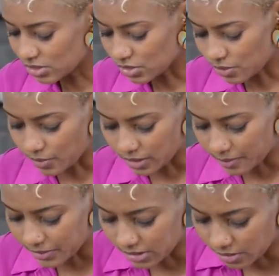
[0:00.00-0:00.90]
So we want to
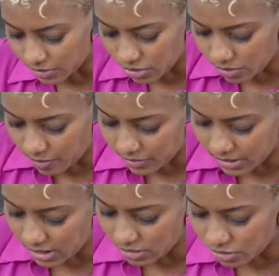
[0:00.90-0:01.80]
put our sweet
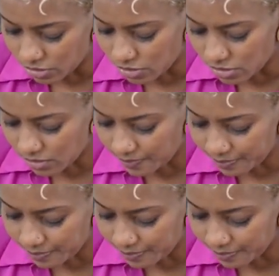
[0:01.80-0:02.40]
potato.